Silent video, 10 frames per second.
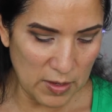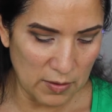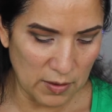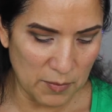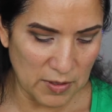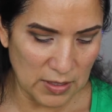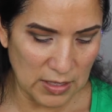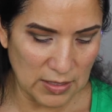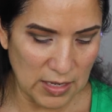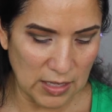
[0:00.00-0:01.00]
So I'm just
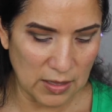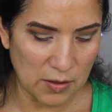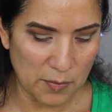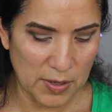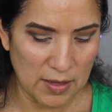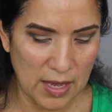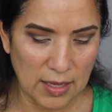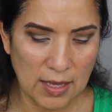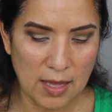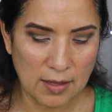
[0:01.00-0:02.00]
gonna take a little bit of
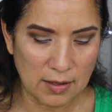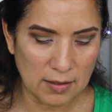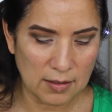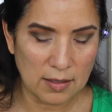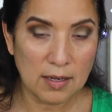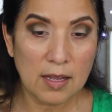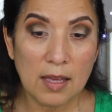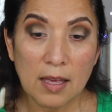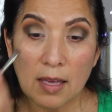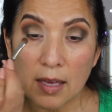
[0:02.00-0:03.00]
that color
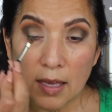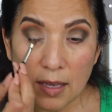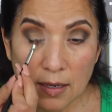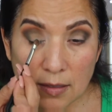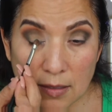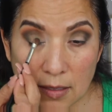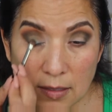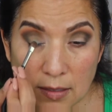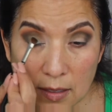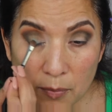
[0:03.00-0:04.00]
and
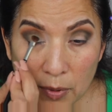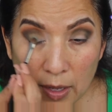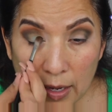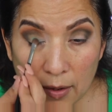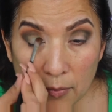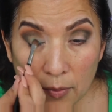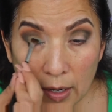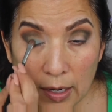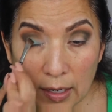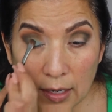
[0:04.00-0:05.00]
just apply it
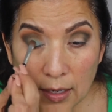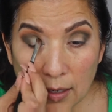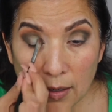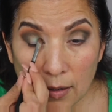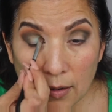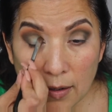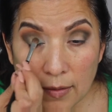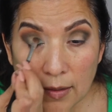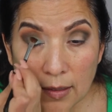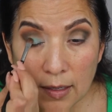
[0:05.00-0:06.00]
right here
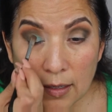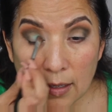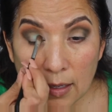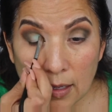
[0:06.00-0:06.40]
on the lid.